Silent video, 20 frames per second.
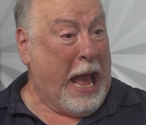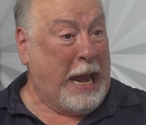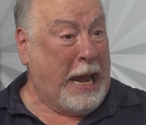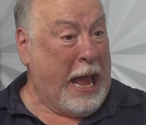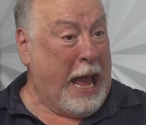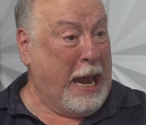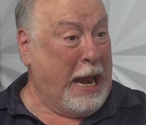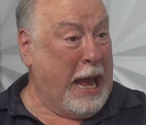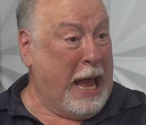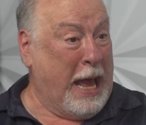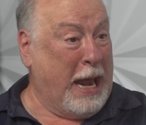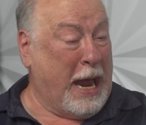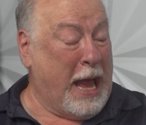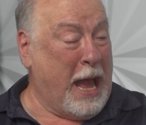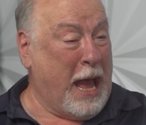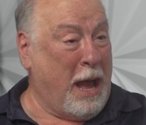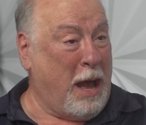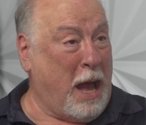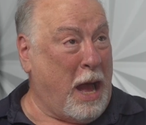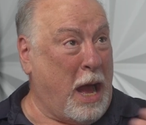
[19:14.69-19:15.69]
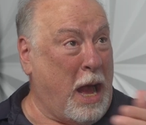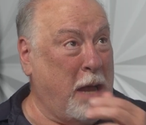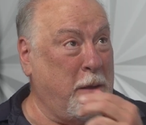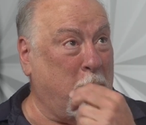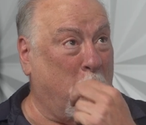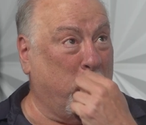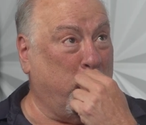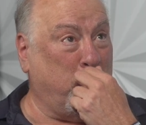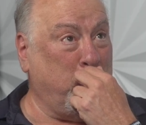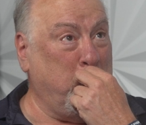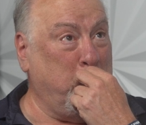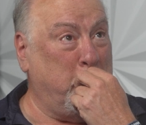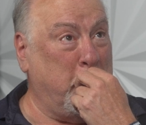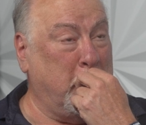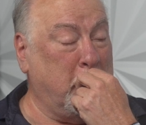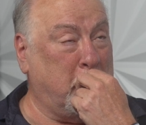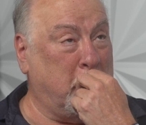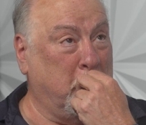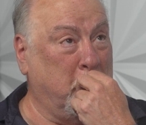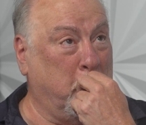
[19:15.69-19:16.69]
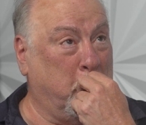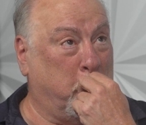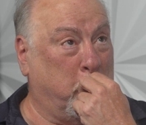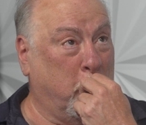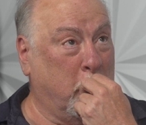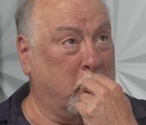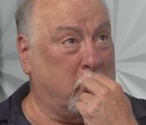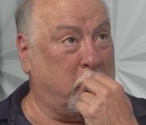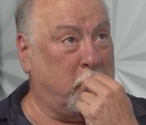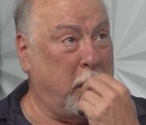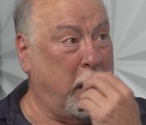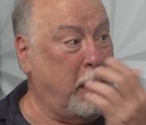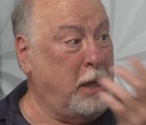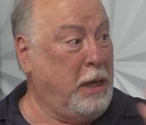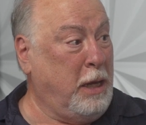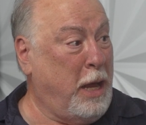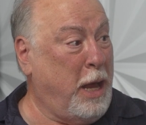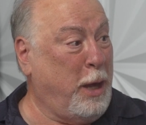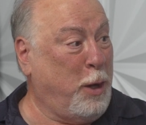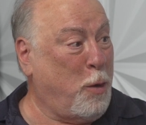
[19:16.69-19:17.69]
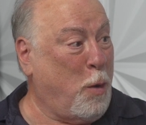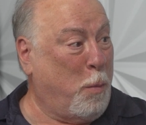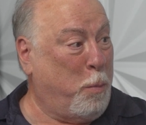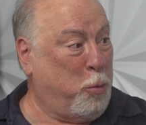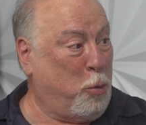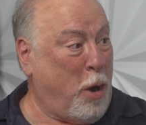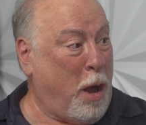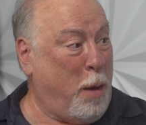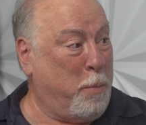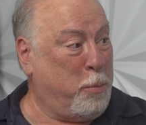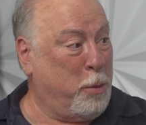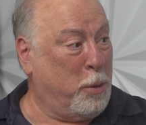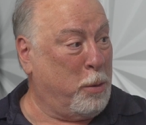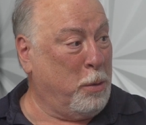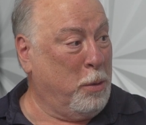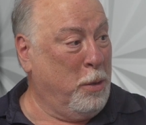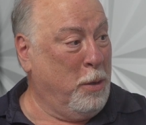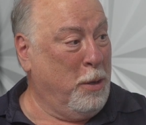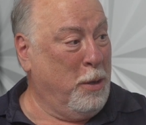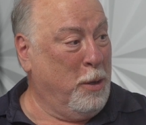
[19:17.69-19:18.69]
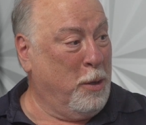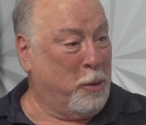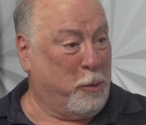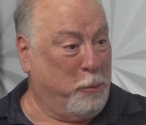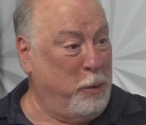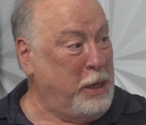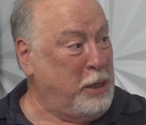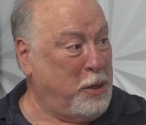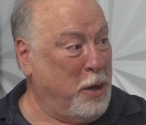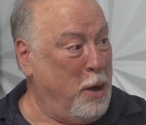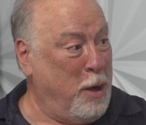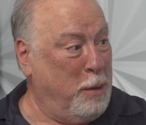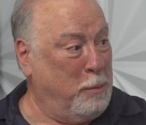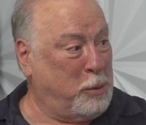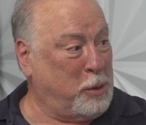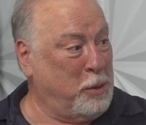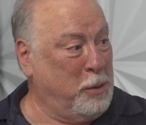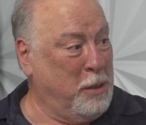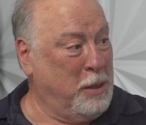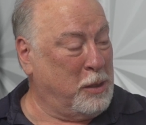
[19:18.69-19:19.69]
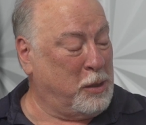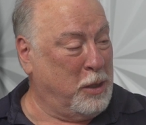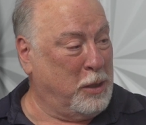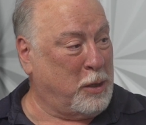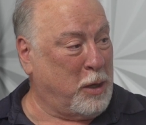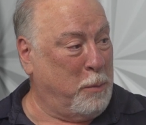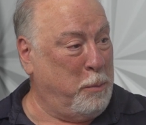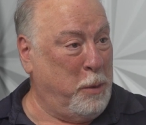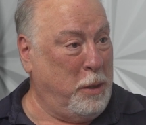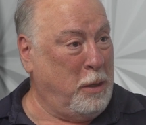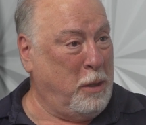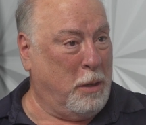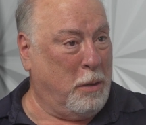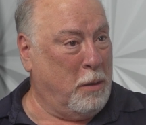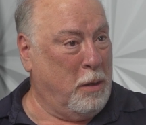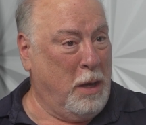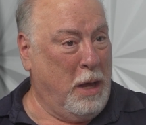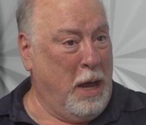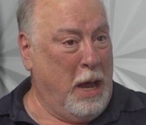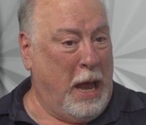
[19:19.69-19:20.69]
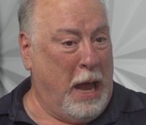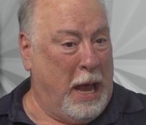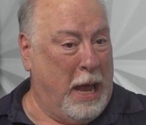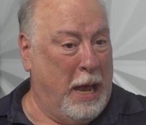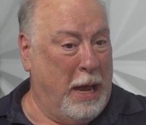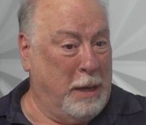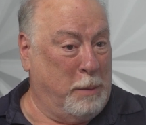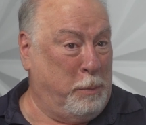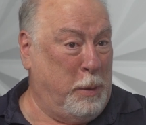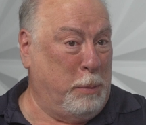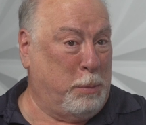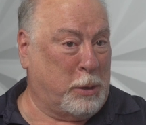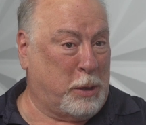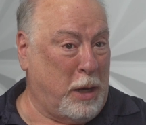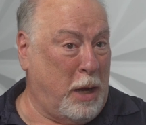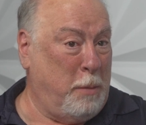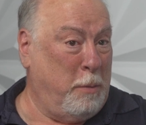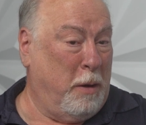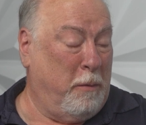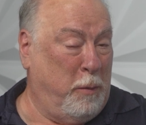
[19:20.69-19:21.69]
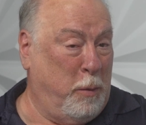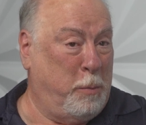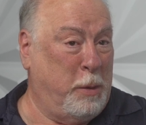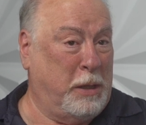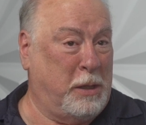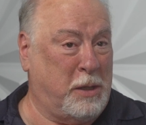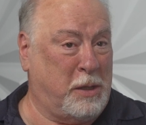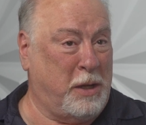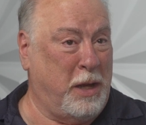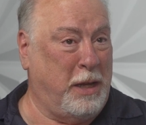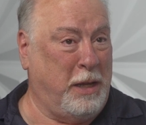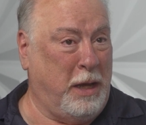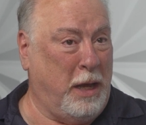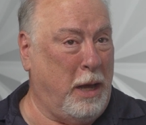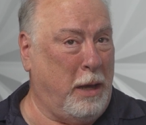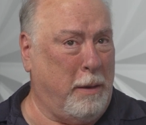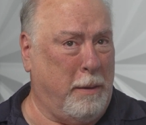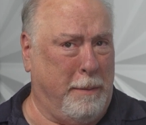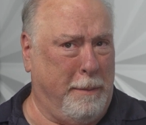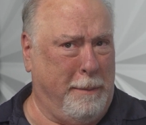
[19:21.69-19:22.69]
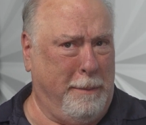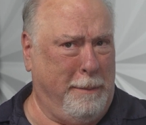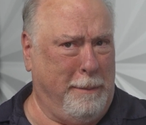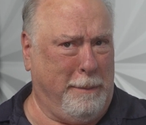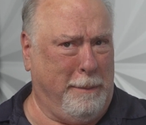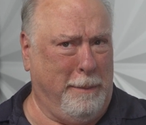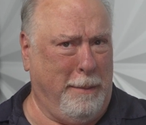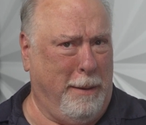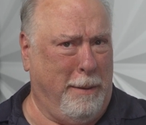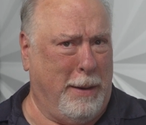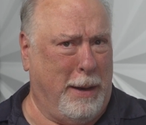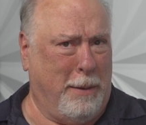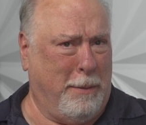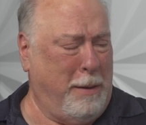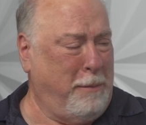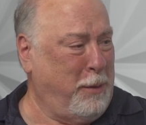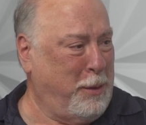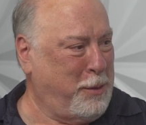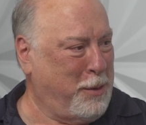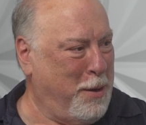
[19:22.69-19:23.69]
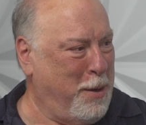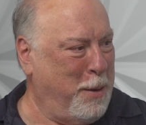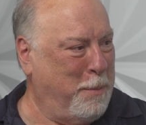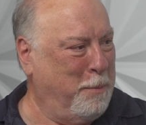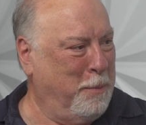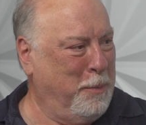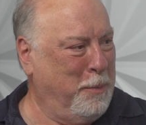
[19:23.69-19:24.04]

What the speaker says: And I've only been to San Diego proper 3 times since I've been here. And people say to me, have you been to San Diego? And I'm like, no, I don't have the time.